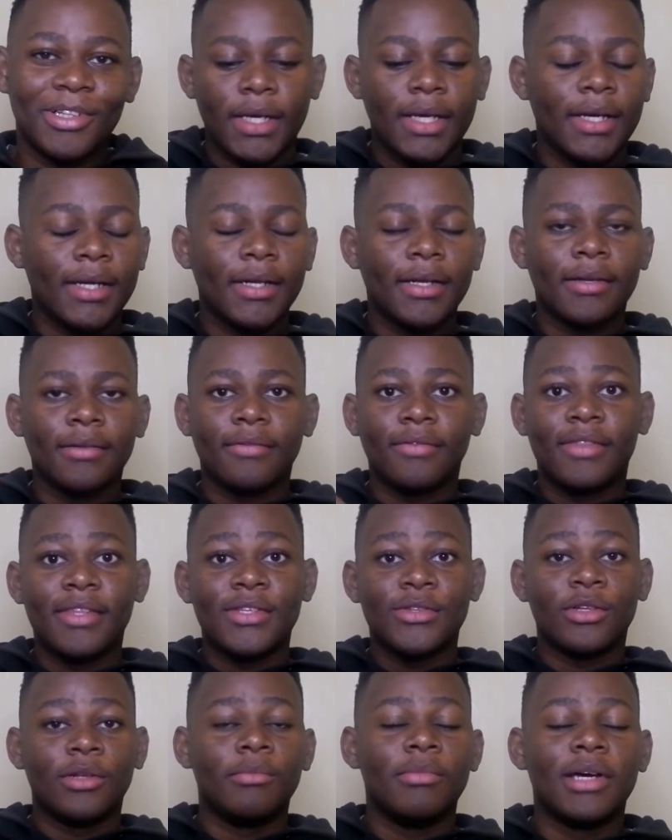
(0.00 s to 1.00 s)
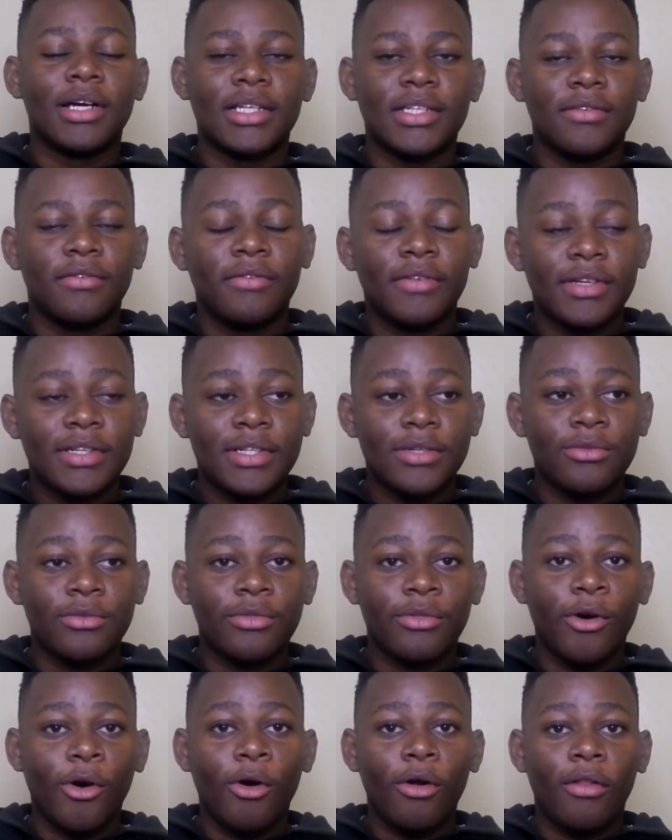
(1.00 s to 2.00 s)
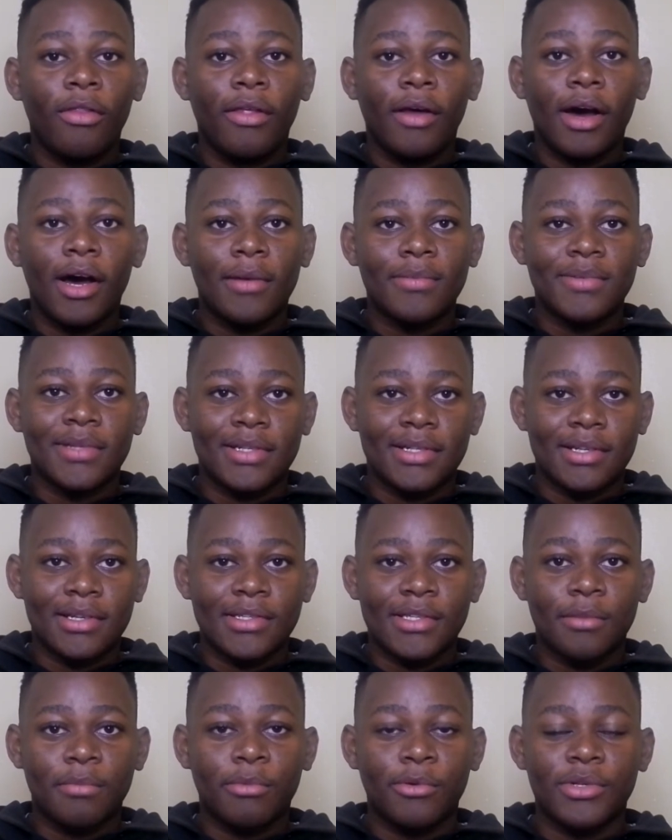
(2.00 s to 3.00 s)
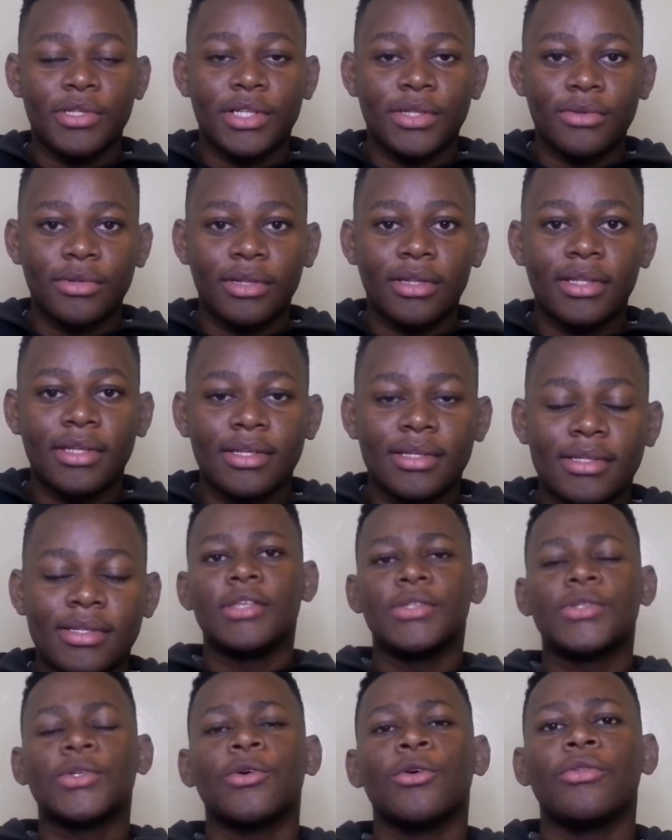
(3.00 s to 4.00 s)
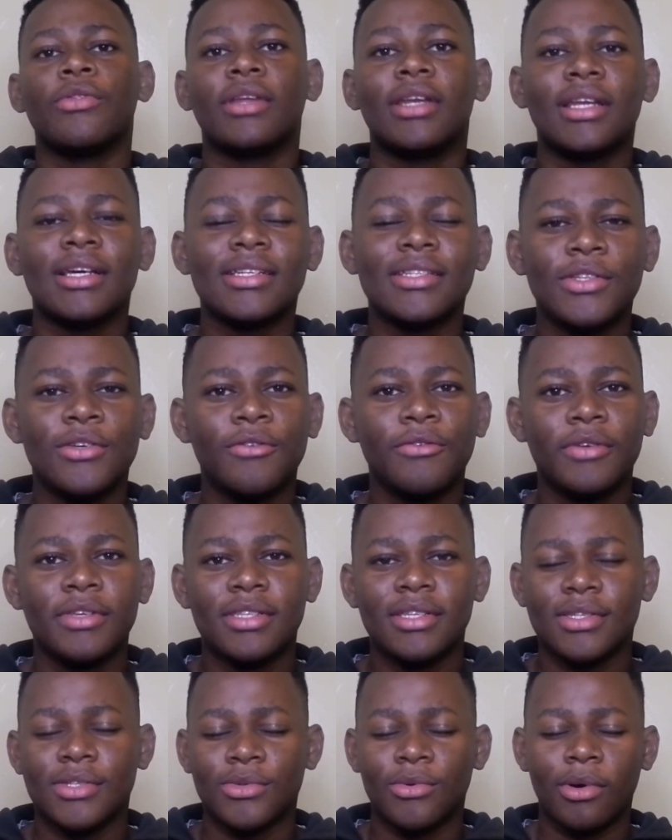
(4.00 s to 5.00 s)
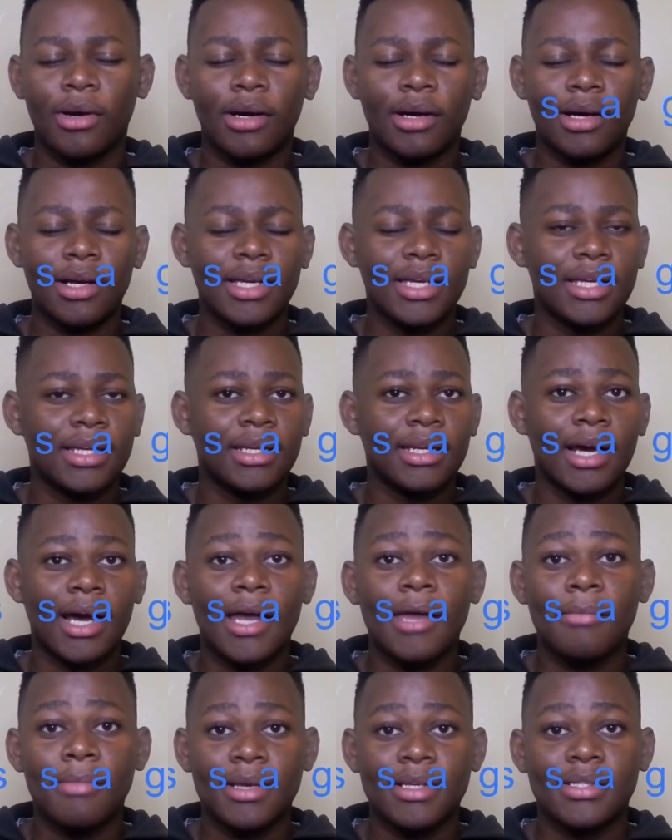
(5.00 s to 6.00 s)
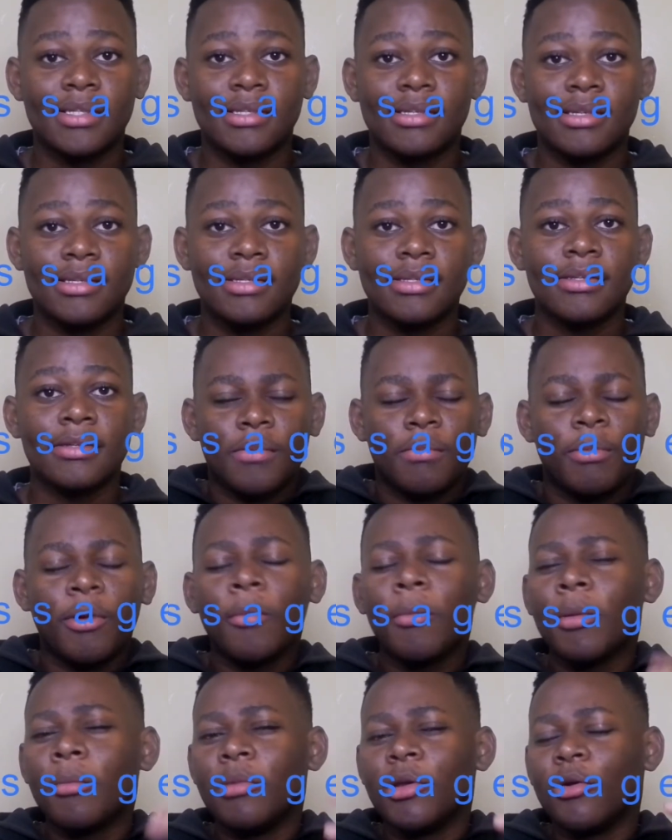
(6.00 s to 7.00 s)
And this will be activated with all the apps that are supported with this. And so the next new features were in iMessages. Probably